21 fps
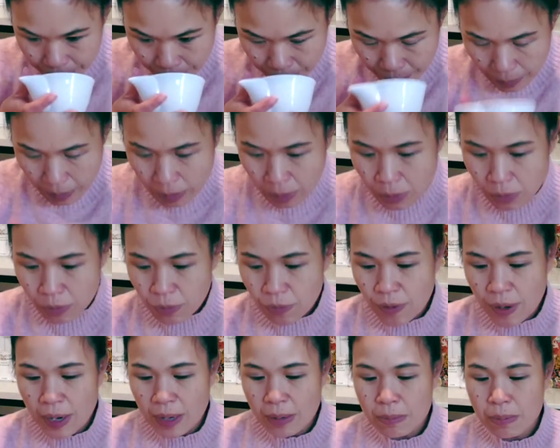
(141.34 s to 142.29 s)
you'll
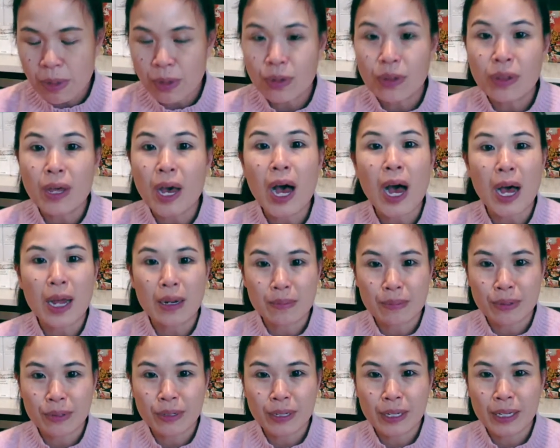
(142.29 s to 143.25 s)
find both the hot
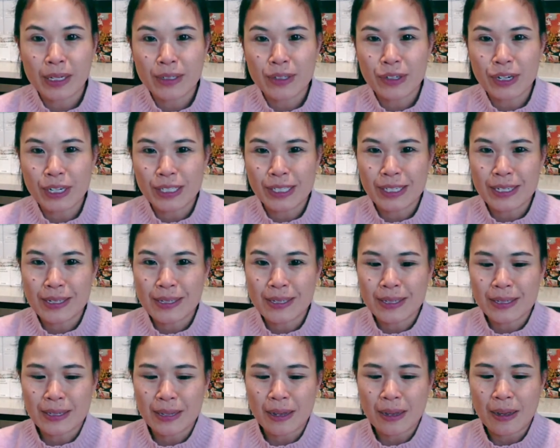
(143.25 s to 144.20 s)
brewing instructions